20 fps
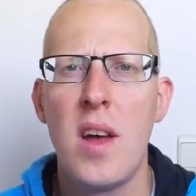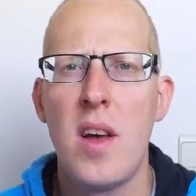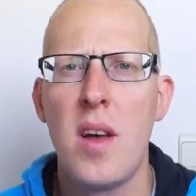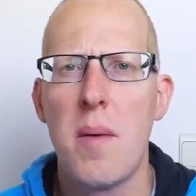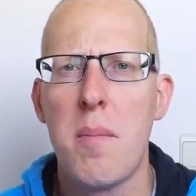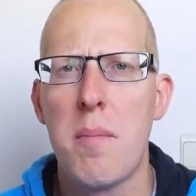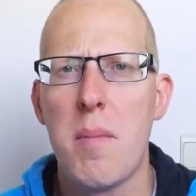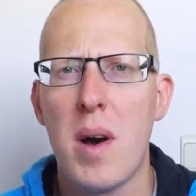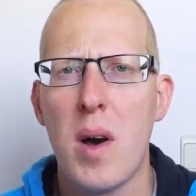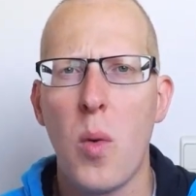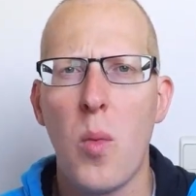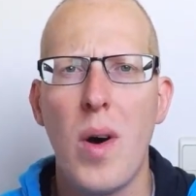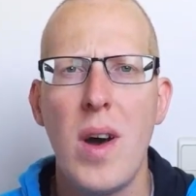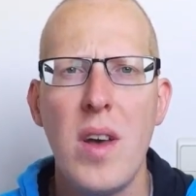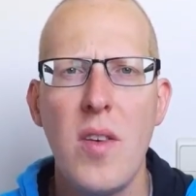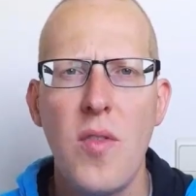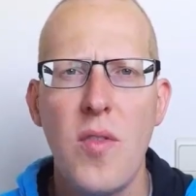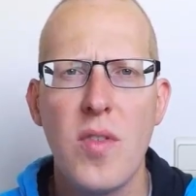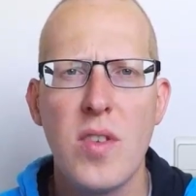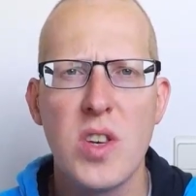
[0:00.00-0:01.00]
my
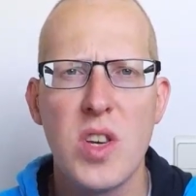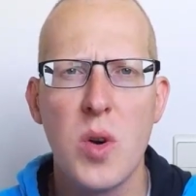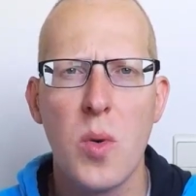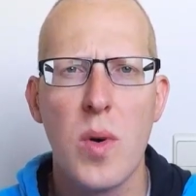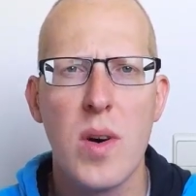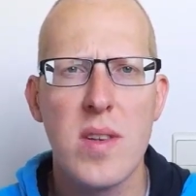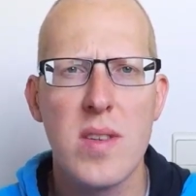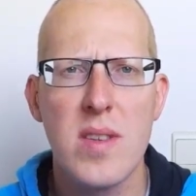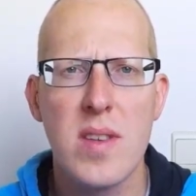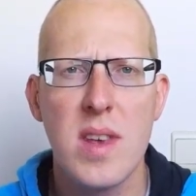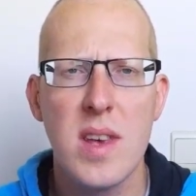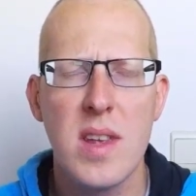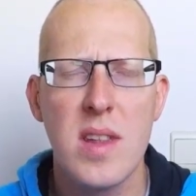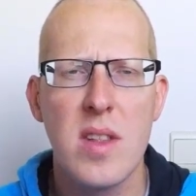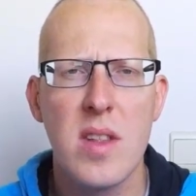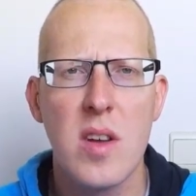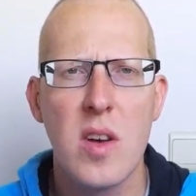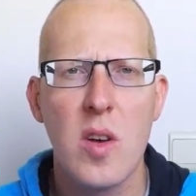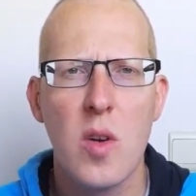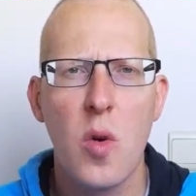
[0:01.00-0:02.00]
wife, she was
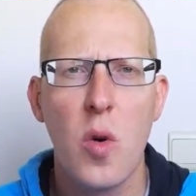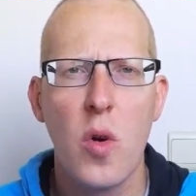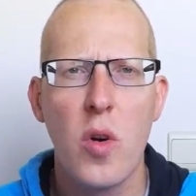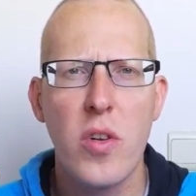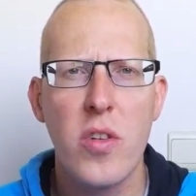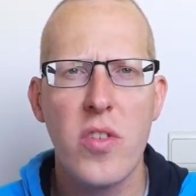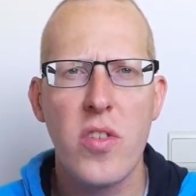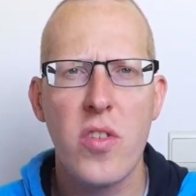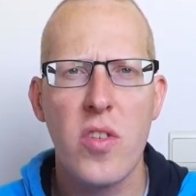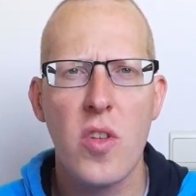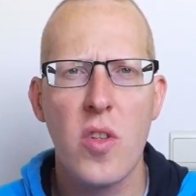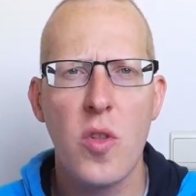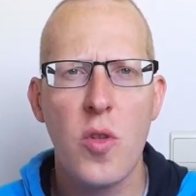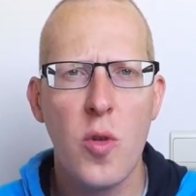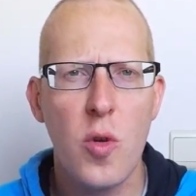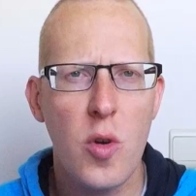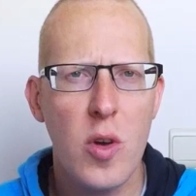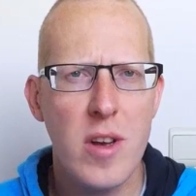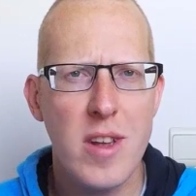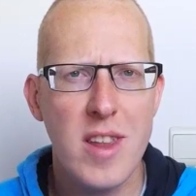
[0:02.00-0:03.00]
in a course
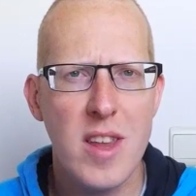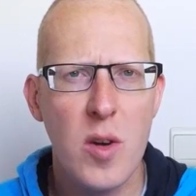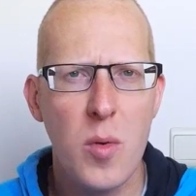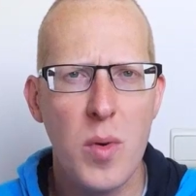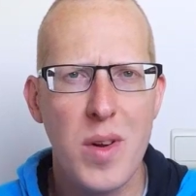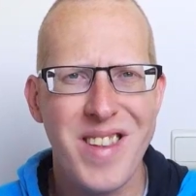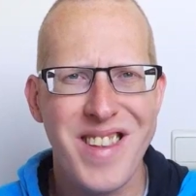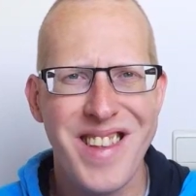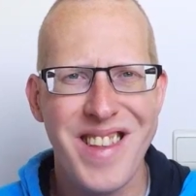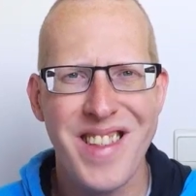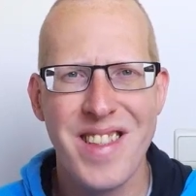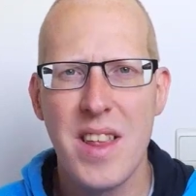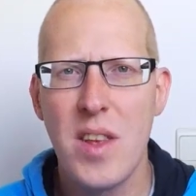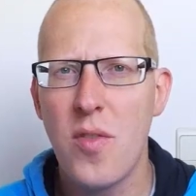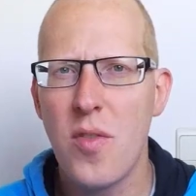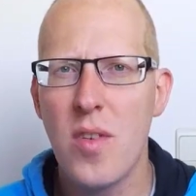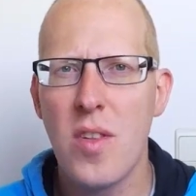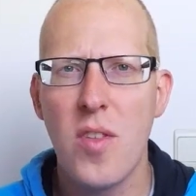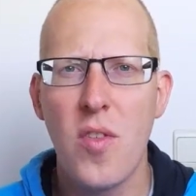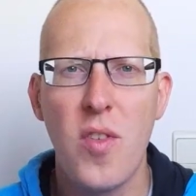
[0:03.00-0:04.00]
together with
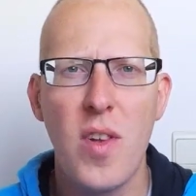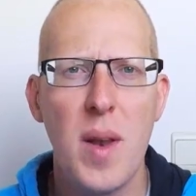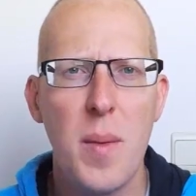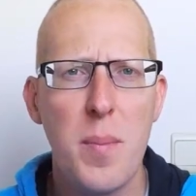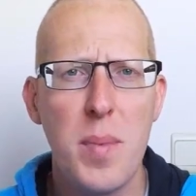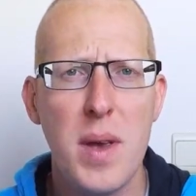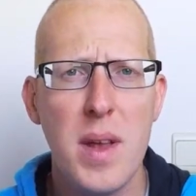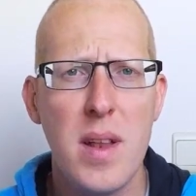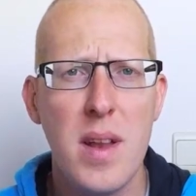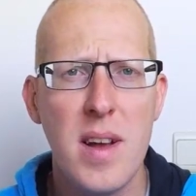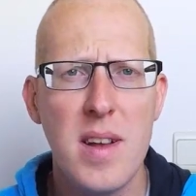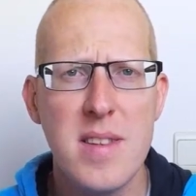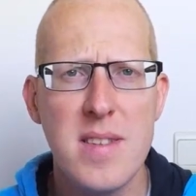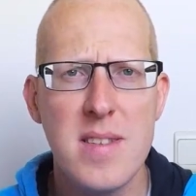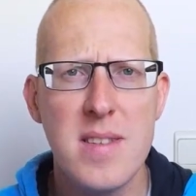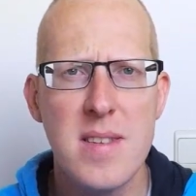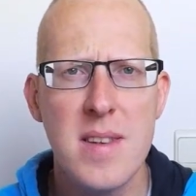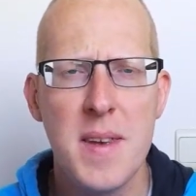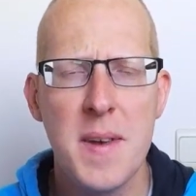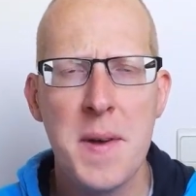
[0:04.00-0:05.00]
different
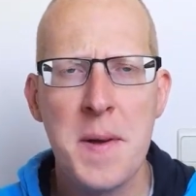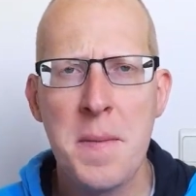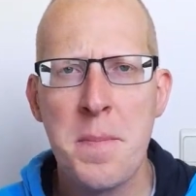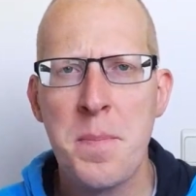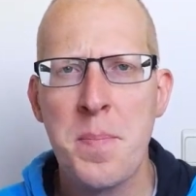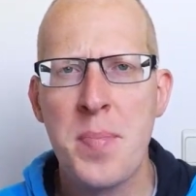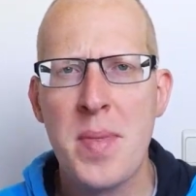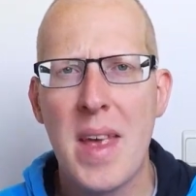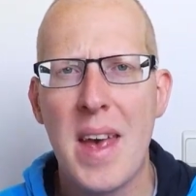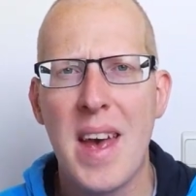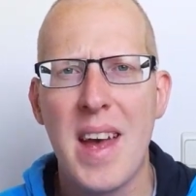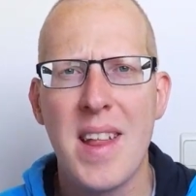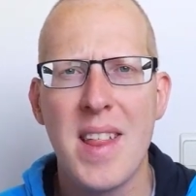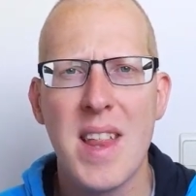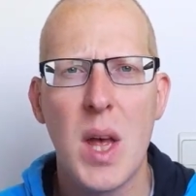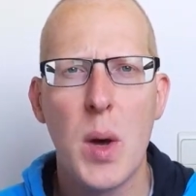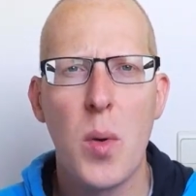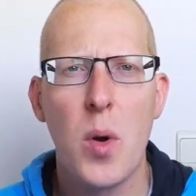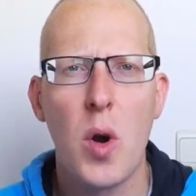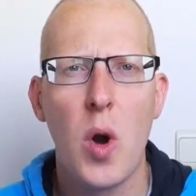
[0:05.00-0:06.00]
Filipinos, and
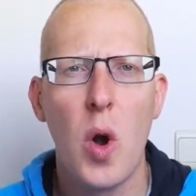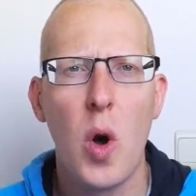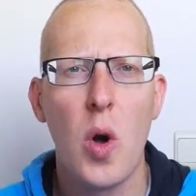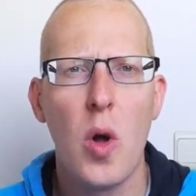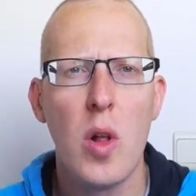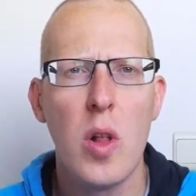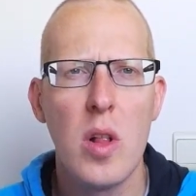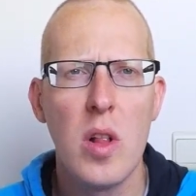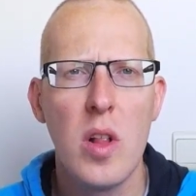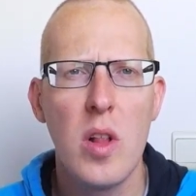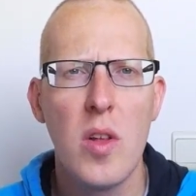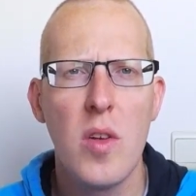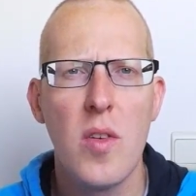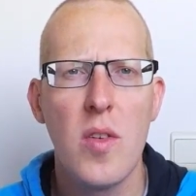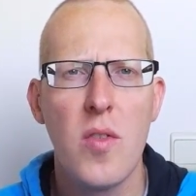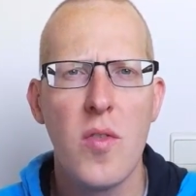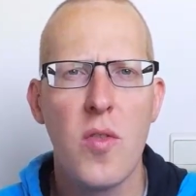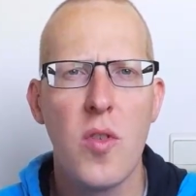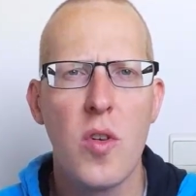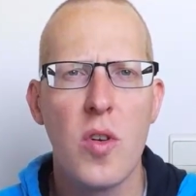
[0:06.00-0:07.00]
they were all
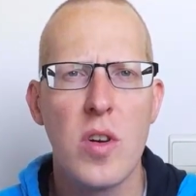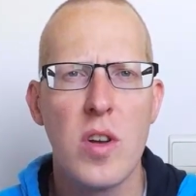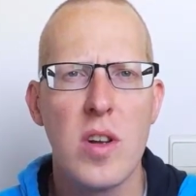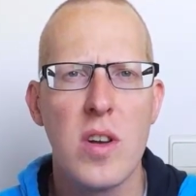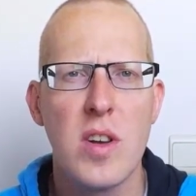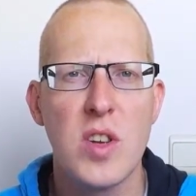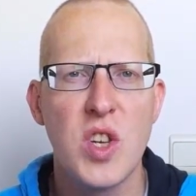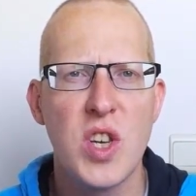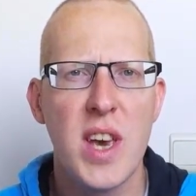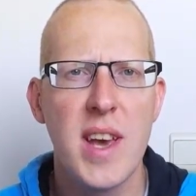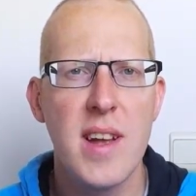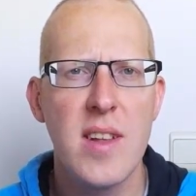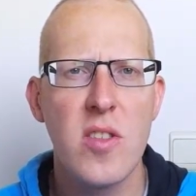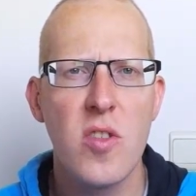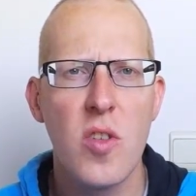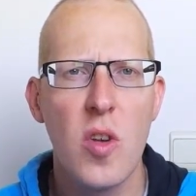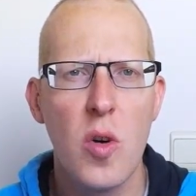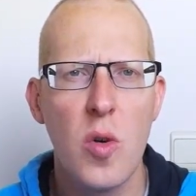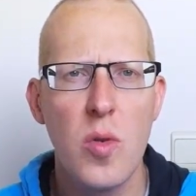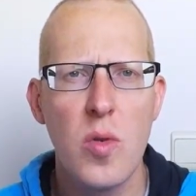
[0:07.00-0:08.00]
for the Schengen
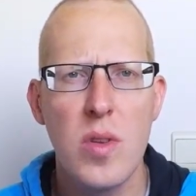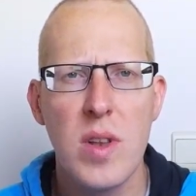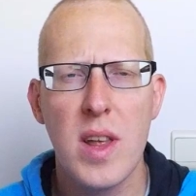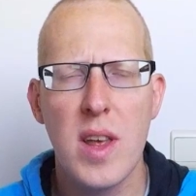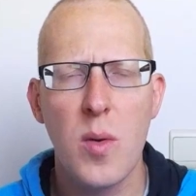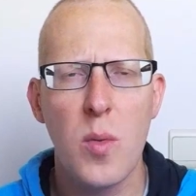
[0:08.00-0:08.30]
zone.